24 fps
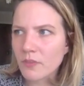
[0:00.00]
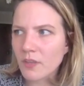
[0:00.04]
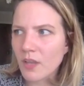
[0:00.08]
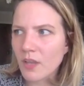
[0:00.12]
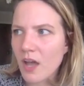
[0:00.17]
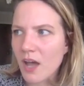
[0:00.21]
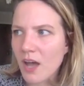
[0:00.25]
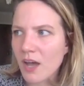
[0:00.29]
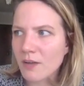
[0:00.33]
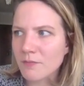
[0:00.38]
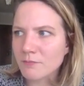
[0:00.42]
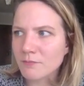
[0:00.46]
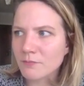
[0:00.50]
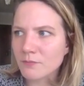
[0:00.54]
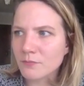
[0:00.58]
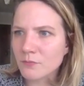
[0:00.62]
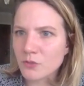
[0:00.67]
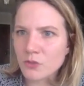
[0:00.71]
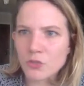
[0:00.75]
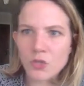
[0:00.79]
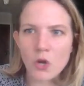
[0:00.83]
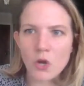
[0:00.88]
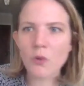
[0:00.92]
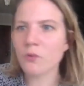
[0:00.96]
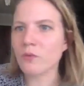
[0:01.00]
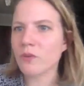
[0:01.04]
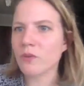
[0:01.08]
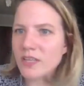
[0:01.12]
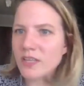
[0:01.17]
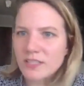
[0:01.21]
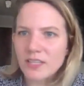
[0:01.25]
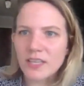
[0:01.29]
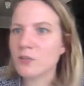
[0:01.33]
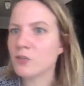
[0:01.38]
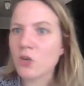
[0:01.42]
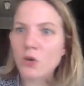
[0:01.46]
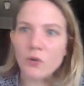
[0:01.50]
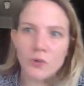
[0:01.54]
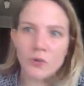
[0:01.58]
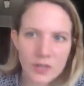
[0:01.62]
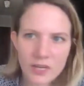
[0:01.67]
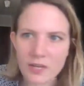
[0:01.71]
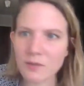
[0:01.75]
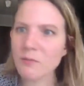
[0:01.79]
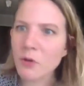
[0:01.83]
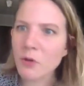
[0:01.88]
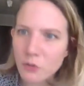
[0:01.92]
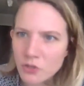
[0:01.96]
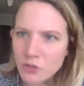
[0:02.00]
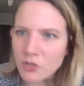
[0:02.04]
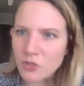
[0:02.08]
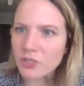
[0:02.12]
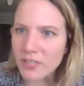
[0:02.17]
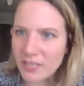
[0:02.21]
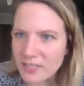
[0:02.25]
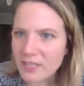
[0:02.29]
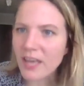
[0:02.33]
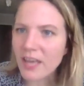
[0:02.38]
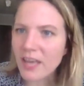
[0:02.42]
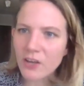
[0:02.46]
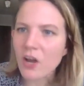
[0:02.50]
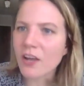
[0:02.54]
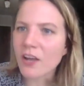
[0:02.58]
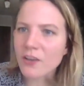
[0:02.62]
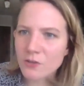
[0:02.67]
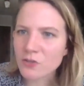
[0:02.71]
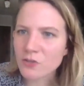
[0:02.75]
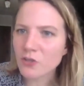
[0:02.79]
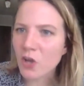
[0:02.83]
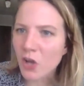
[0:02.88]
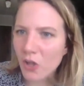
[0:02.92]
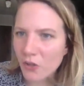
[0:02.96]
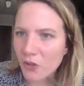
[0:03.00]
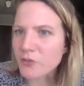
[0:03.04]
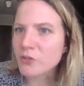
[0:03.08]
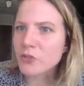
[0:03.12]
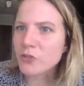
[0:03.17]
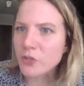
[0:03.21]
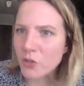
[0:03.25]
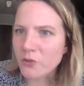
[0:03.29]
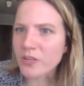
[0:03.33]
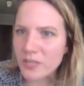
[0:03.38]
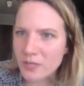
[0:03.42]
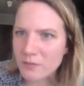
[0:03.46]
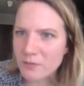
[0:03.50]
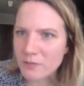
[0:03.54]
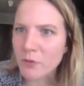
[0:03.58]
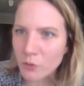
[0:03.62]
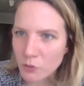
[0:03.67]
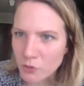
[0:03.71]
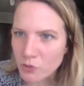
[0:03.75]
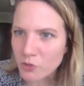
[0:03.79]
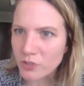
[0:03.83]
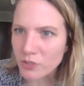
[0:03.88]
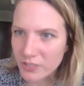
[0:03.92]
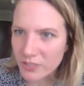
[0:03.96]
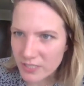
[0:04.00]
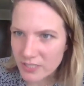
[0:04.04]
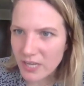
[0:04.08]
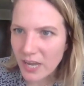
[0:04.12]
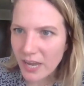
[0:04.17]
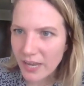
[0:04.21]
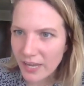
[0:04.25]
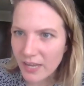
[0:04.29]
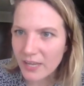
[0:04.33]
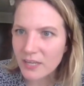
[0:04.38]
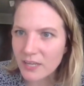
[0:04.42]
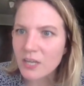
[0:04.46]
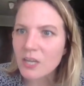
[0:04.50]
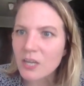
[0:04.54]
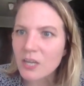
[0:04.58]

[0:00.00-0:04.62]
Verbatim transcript: um, don't is like don't eat emotionally. I, I used to call it the don't eat emotionally diet